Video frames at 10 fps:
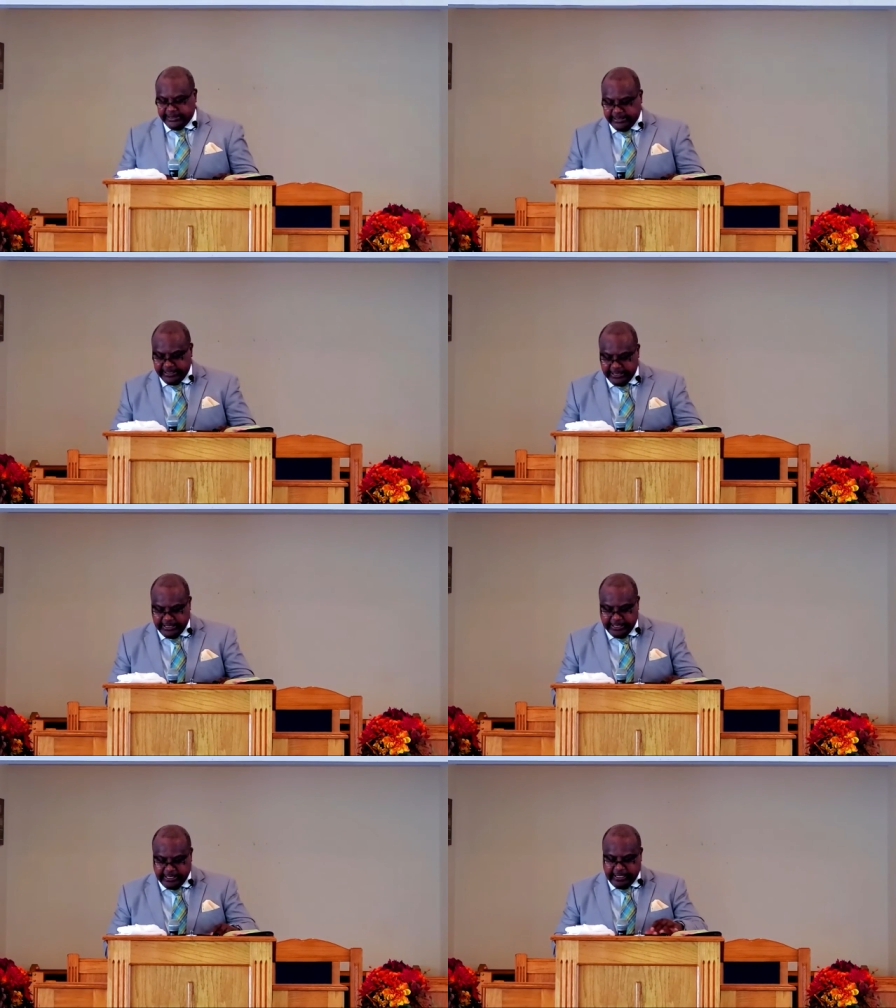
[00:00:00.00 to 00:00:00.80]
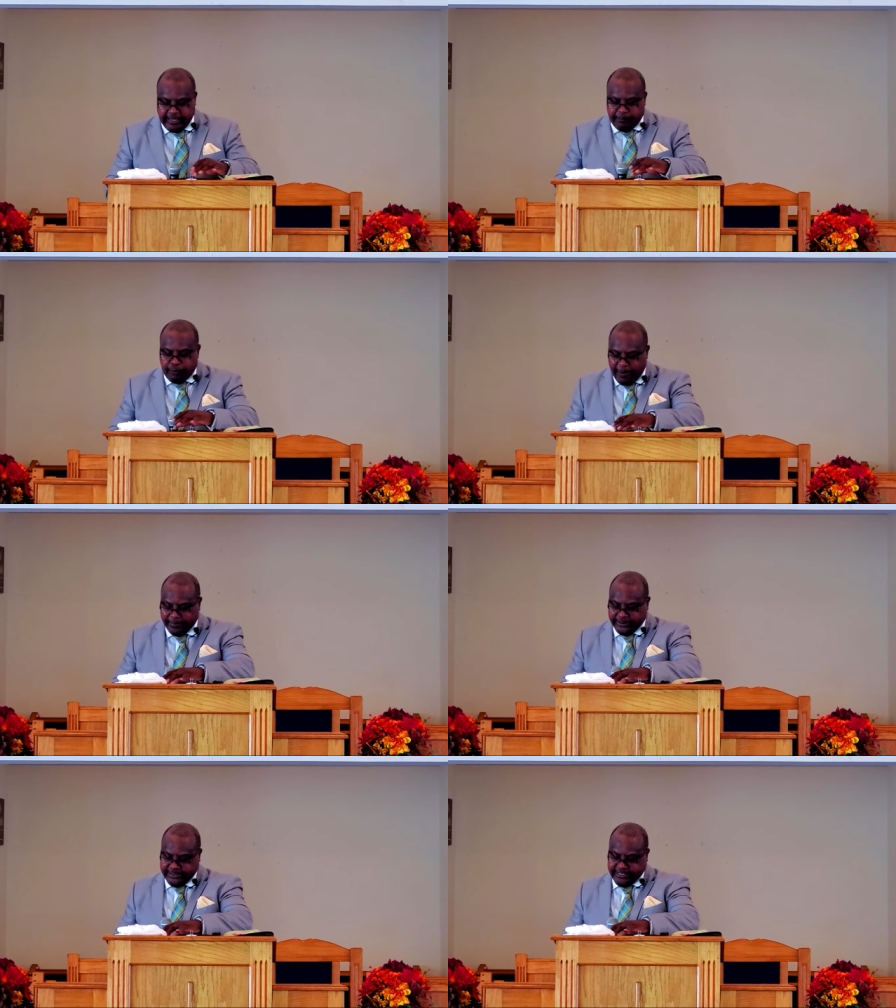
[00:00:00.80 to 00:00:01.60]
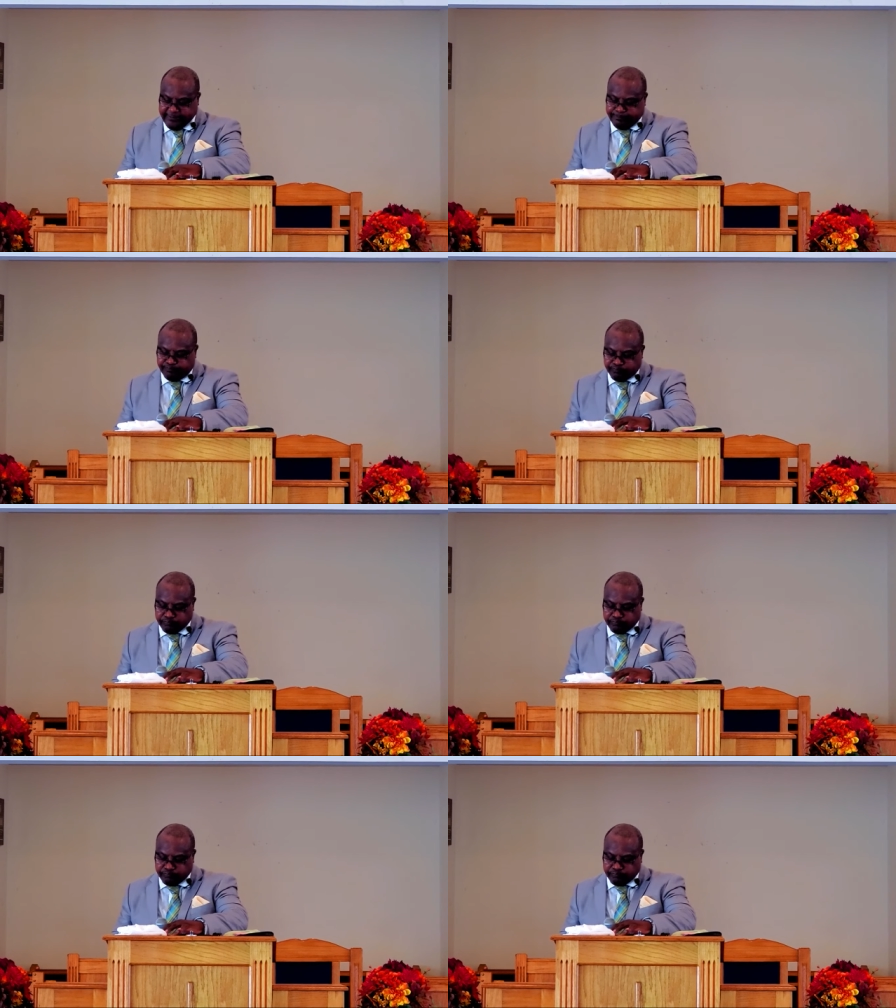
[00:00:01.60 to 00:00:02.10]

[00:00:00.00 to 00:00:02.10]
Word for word: Yeah. Promising.